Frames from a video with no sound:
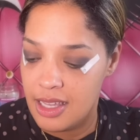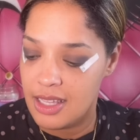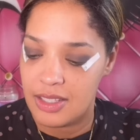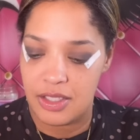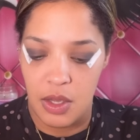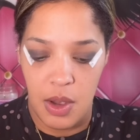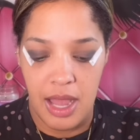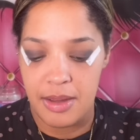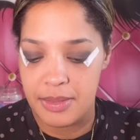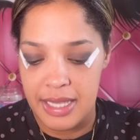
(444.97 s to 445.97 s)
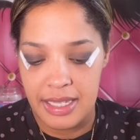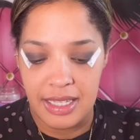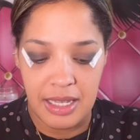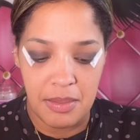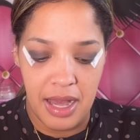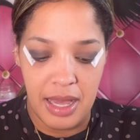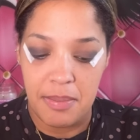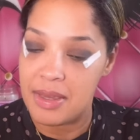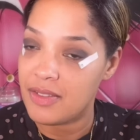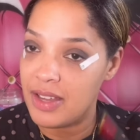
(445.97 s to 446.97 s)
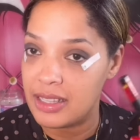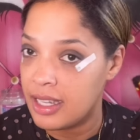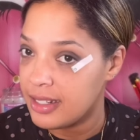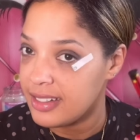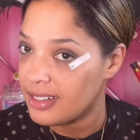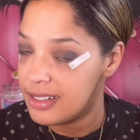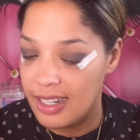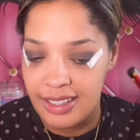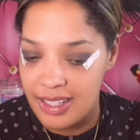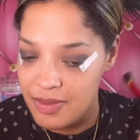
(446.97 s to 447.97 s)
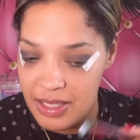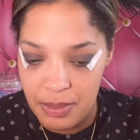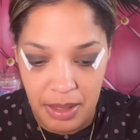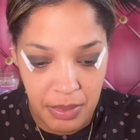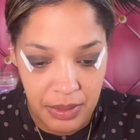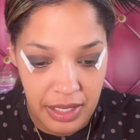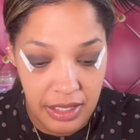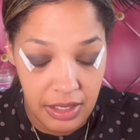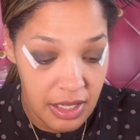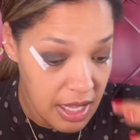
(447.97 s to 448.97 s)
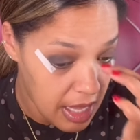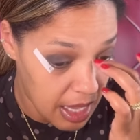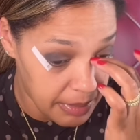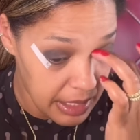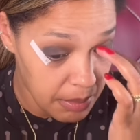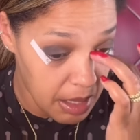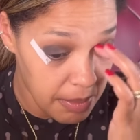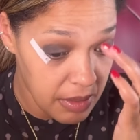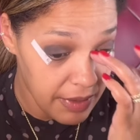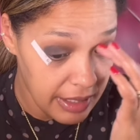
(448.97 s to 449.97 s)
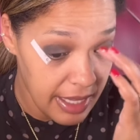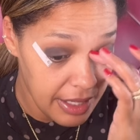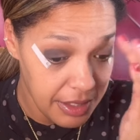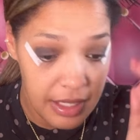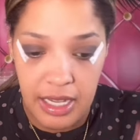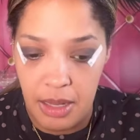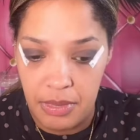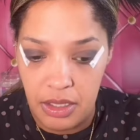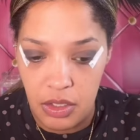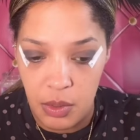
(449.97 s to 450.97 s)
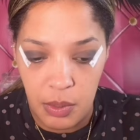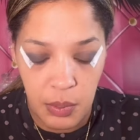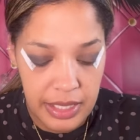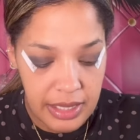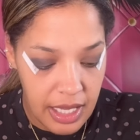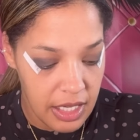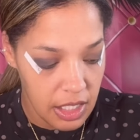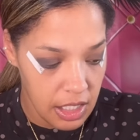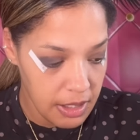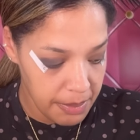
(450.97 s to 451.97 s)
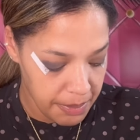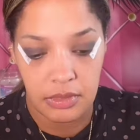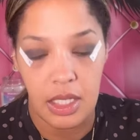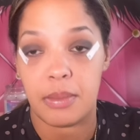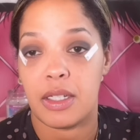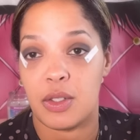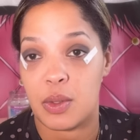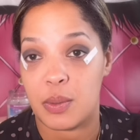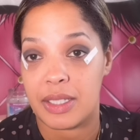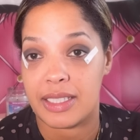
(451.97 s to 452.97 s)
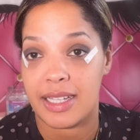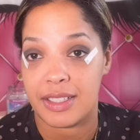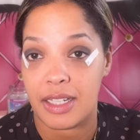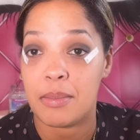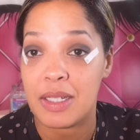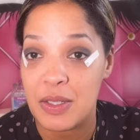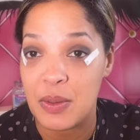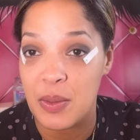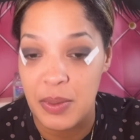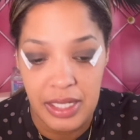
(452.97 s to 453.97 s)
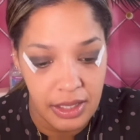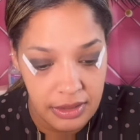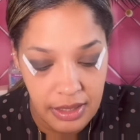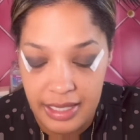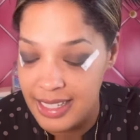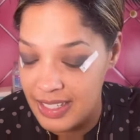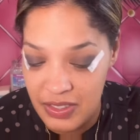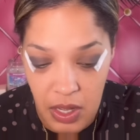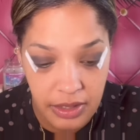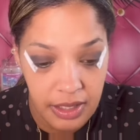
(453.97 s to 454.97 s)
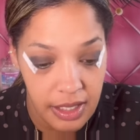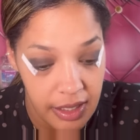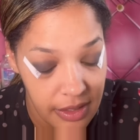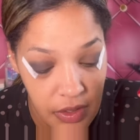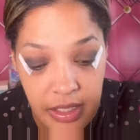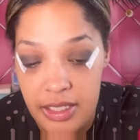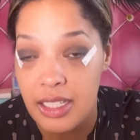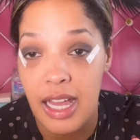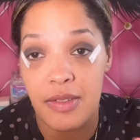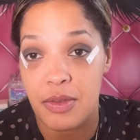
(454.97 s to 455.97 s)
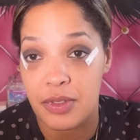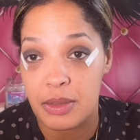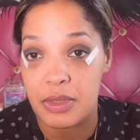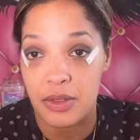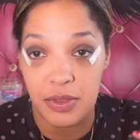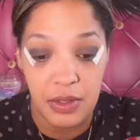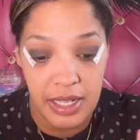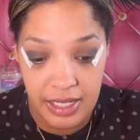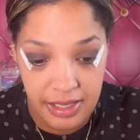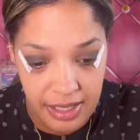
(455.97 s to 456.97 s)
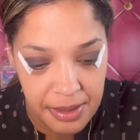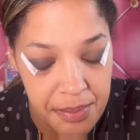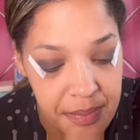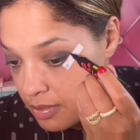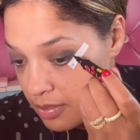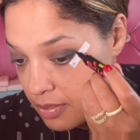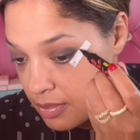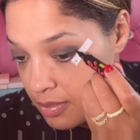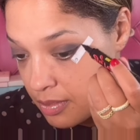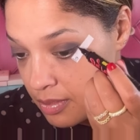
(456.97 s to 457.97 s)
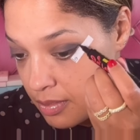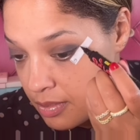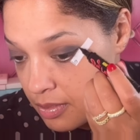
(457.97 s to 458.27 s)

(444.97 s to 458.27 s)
So I am taking my big fat liner. I love this bad boy right here. I'm taking my big fat liner and I'm gonna do a wing liner. I'm gonna do a wing liner. I'm gonna do a wing. I can't talk today. You can tell I haven't filmed in a few days, huh?